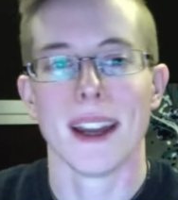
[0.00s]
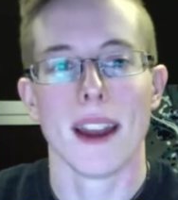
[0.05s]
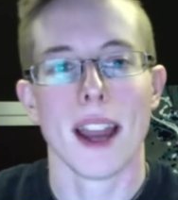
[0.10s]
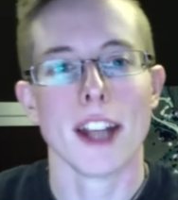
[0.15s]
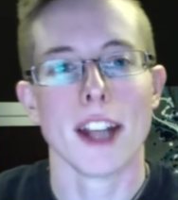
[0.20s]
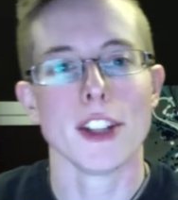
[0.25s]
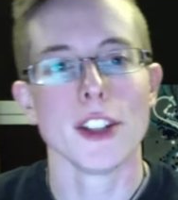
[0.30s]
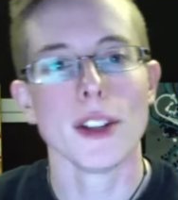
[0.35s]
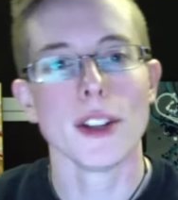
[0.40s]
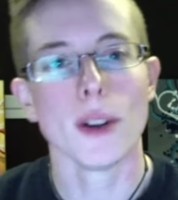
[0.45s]

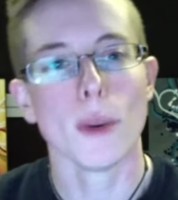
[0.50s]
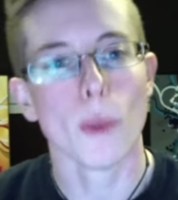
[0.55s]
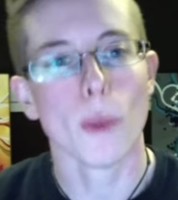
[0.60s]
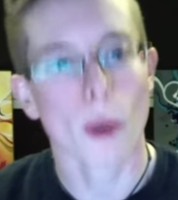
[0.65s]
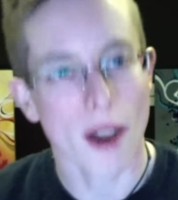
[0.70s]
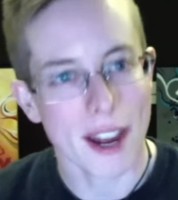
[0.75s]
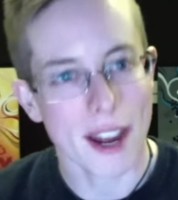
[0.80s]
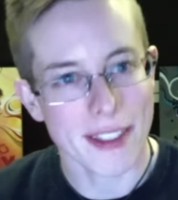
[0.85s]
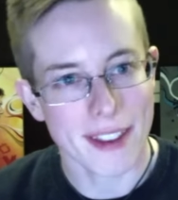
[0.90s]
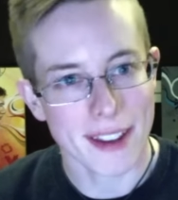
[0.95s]
And you know
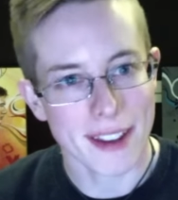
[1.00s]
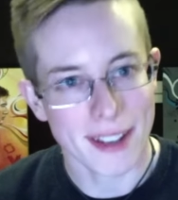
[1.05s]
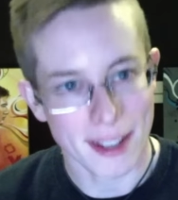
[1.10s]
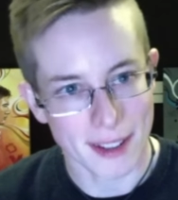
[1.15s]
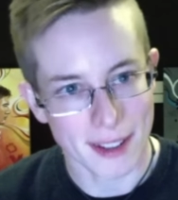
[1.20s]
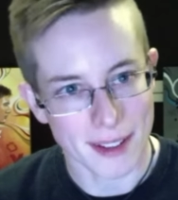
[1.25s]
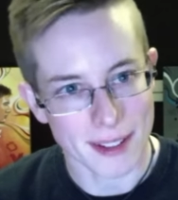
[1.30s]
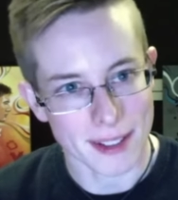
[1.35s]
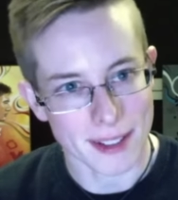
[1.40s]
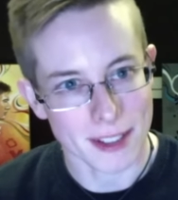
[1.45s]
why that
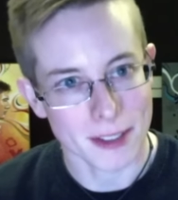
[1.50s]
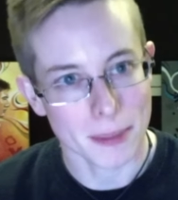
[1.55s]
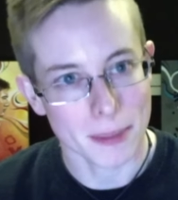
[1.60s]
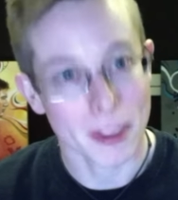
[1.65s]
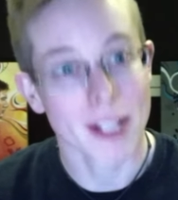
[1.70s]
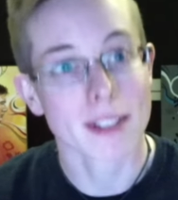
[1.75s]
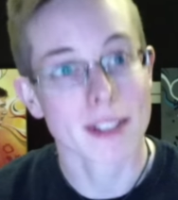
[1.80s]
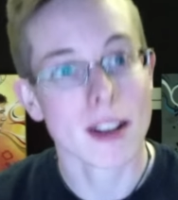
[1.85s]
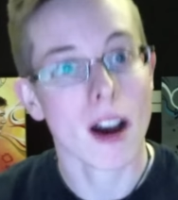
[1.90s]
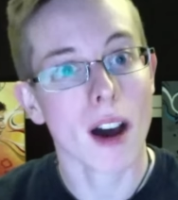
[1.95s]
is?
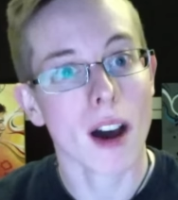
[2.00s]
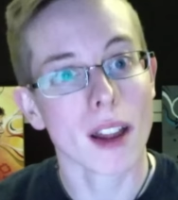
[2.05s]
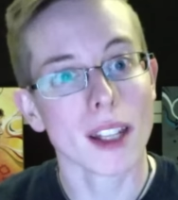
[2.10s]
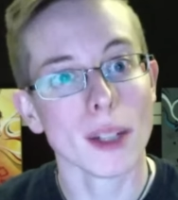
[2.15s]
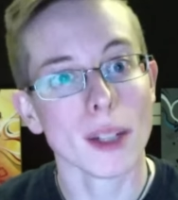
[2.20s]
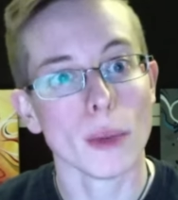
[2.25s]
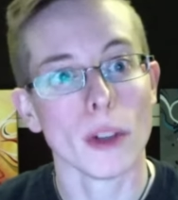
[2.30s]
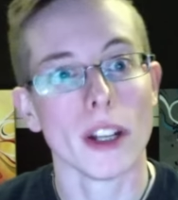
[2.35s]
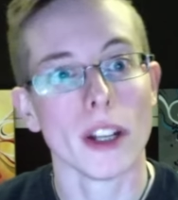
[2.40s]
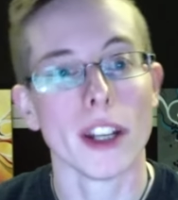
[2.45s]
Because
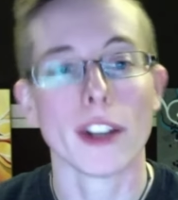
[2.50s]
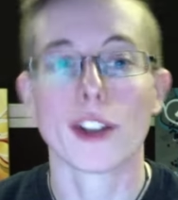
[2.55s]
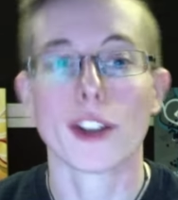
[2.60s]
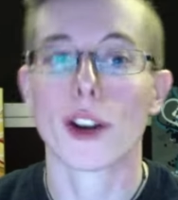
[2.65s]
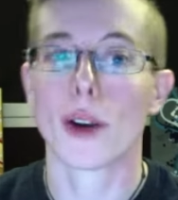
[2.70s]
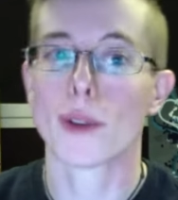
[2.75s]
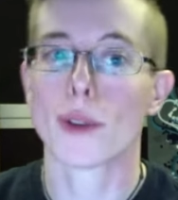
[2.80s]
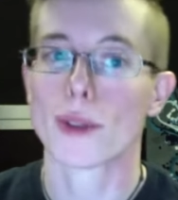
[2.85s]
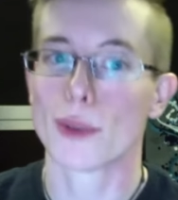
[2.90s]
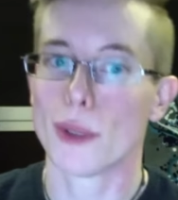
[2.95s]
Hollywood
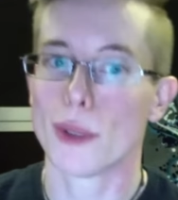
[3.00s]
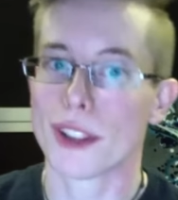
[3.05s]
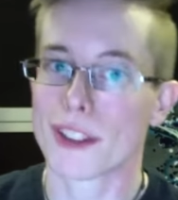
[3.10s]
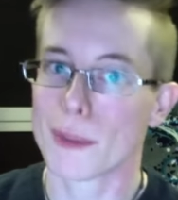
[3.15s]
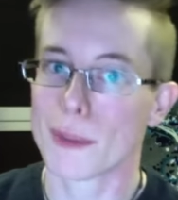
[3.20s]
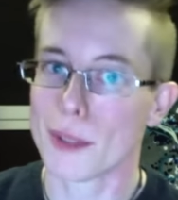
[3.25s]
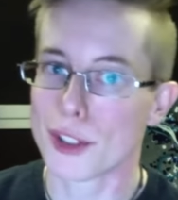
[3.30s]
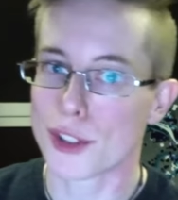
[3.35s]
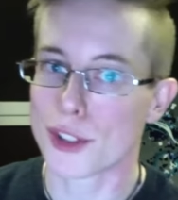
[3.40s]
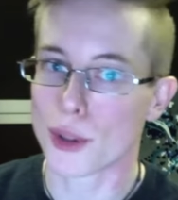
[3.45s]
goes with
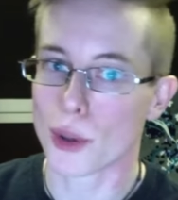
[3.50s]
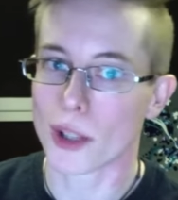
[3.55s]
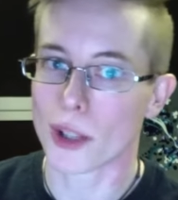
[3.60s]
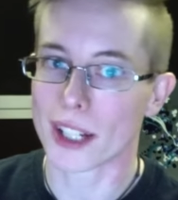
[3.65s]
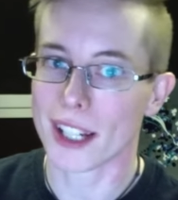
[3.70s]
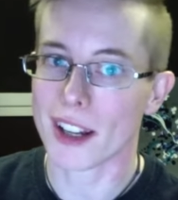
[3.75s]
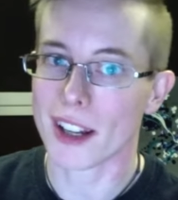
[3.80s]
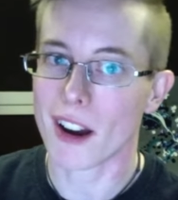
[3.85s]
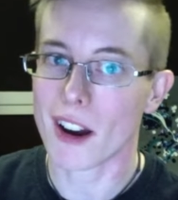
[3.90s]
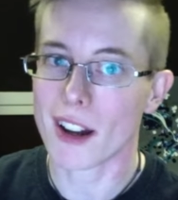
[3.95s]

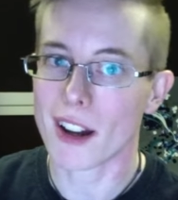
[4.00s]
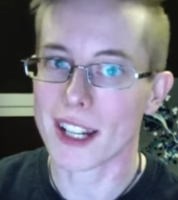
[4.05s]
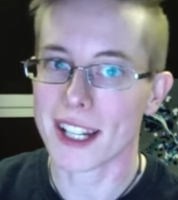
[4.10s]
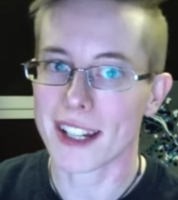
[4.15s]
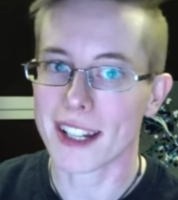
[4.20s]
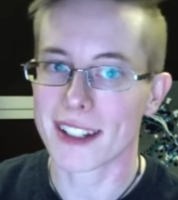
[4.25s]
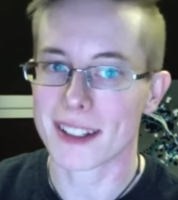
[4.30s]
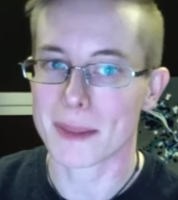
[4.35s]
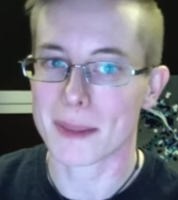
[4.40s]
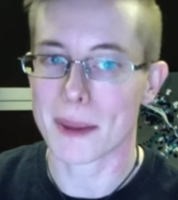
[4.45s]
majority
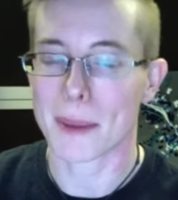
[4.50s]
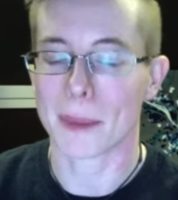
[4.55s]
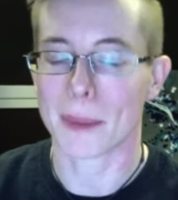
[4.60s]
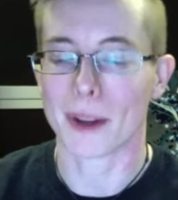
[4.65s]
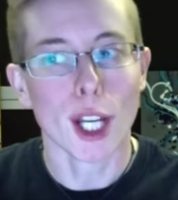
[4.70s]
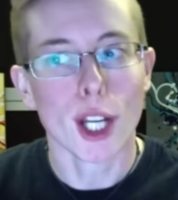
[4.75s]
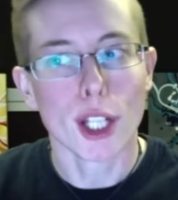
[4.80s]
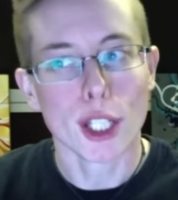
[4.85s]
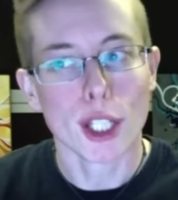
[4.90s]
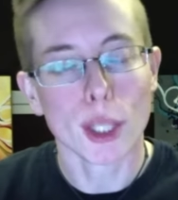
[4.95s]
audience
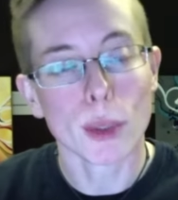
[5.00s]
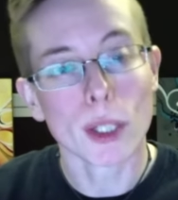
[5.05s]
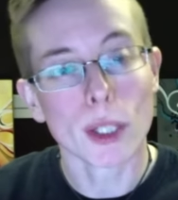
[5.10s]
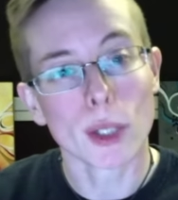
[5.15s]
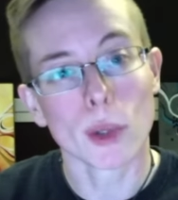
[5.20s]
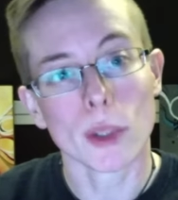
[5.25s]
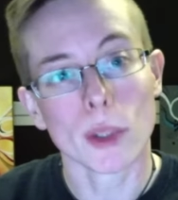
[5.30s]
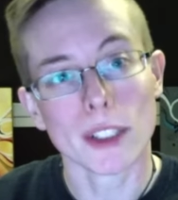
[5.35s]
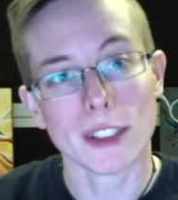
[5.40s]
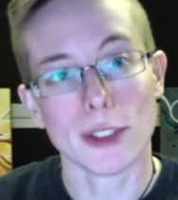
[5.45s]
members. You are
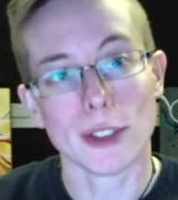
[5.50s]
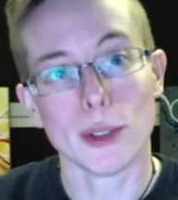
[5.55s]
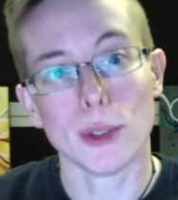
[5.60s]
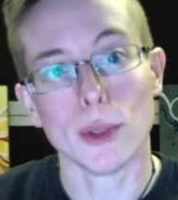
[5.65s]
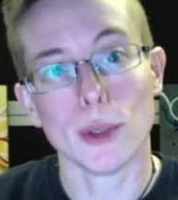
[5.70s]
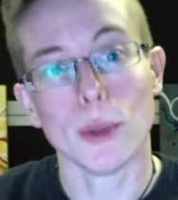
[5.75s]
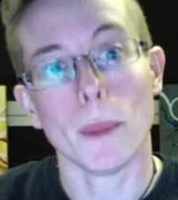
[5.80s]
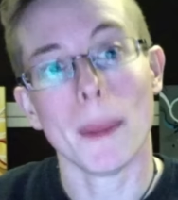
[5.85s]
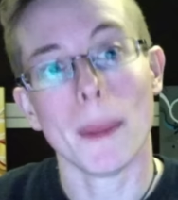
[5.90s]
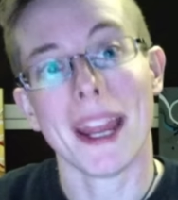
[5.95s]
going
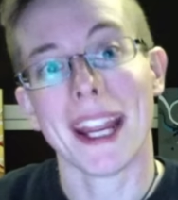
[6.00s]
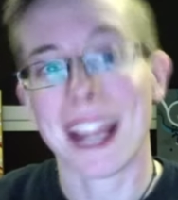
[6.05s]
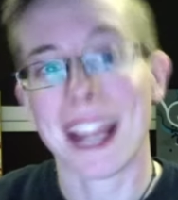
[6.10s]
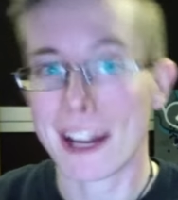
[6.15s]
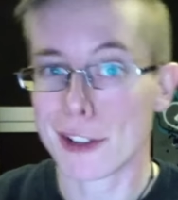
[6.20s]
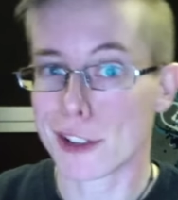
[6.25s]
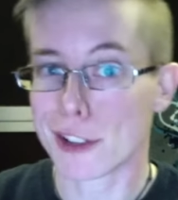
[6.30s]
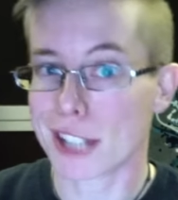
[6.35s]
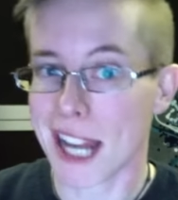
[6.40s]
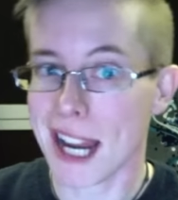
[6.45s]
to make
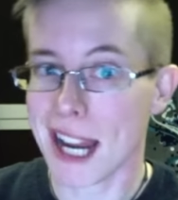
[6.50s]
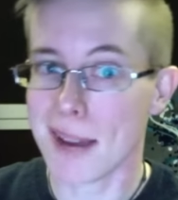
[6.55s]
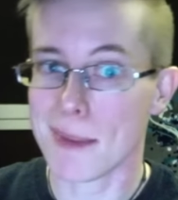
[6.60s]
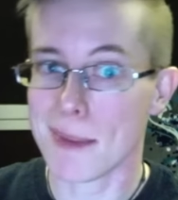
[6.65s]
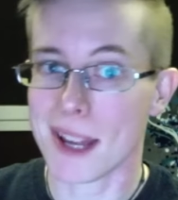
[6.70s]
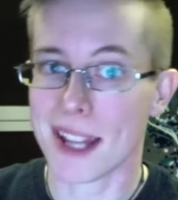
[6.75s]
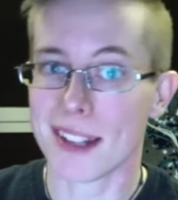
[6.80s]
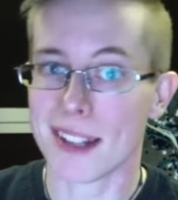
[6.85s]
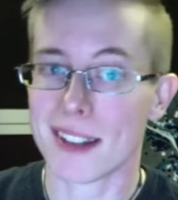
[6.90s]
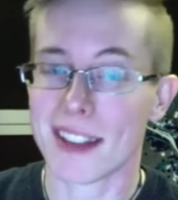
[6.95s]

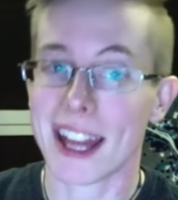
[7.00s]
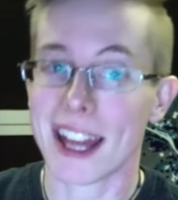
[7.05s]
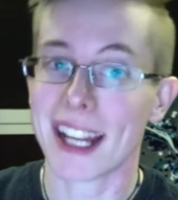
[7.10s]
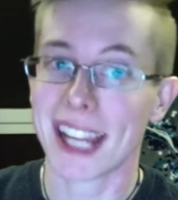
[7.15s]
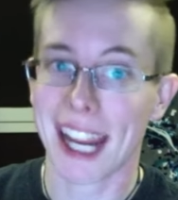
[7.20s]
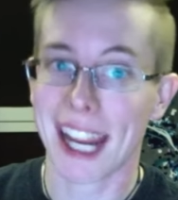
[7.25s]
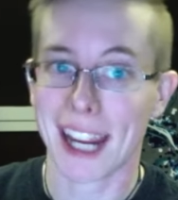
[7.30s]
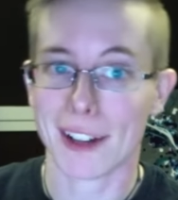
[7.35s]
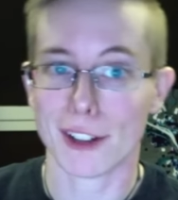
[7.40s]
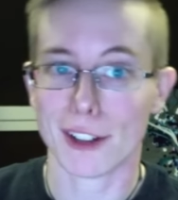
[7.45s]
entertainment that
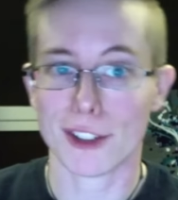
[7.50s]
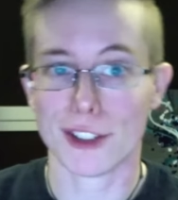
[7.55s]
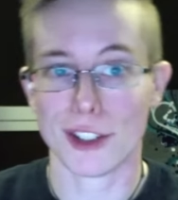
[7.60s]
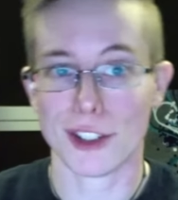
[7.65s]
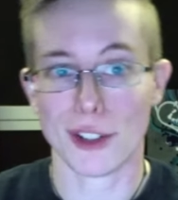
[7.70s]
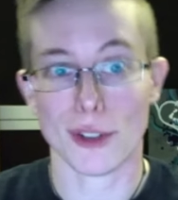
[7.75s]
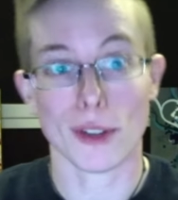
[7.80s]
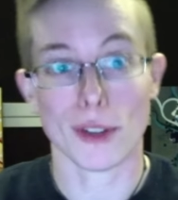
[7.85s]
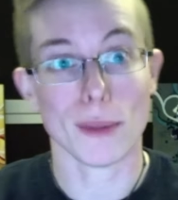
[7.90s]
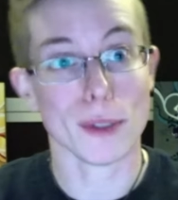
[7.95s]
caters
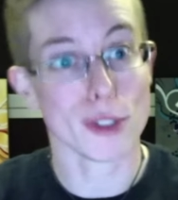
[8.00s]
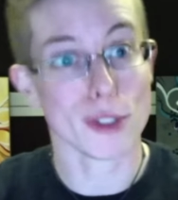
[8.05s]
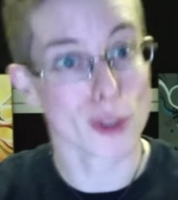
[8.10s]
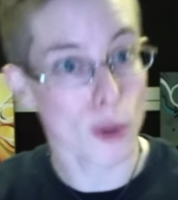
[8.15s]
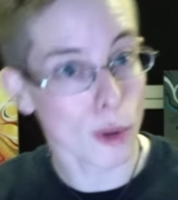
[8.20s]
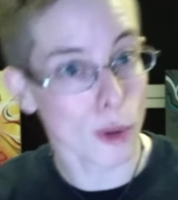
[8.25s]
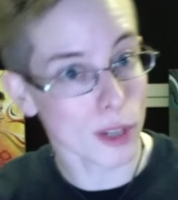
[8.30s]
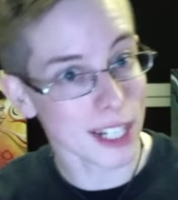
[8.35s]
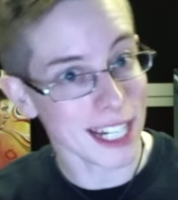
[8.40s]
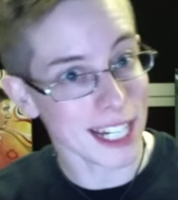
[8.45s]
to the
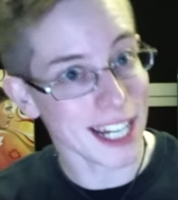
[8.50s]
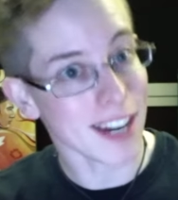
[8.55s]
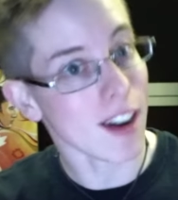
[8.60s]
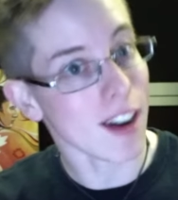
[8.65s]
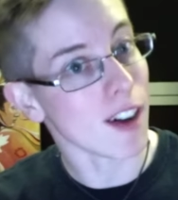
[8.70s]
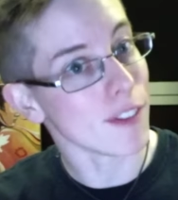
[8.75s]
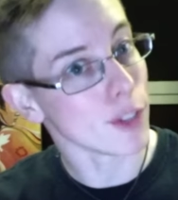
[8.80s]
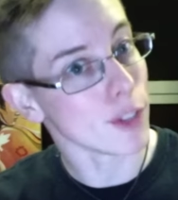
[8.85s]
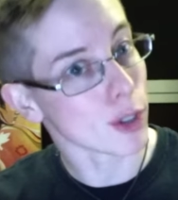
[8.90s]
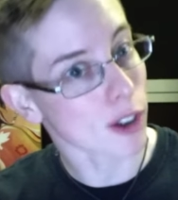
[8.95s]
majority
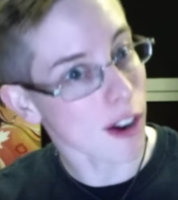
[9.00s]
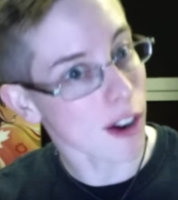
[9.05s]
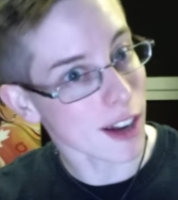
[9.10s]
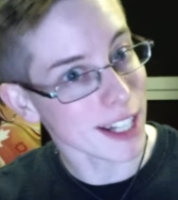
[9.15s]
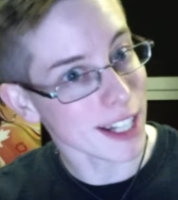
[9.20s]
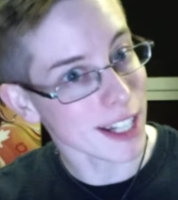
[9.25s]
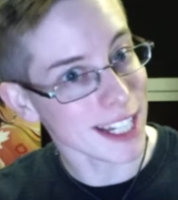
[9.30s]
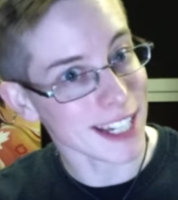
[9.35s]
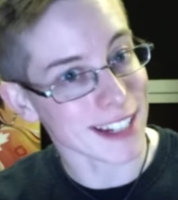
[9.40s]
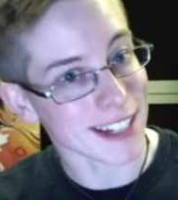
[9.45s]
of your
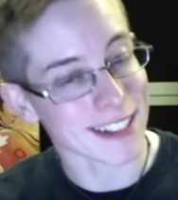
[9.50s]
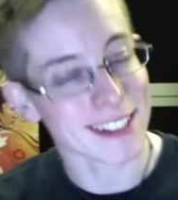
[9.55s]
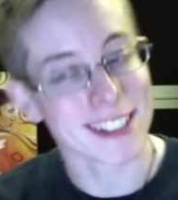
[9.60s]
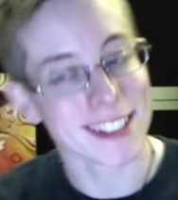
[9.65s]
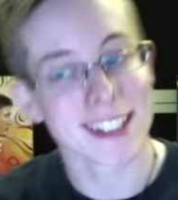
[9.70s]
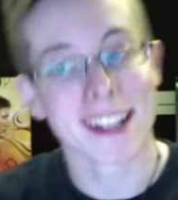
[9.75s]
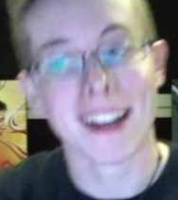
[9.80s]
audience.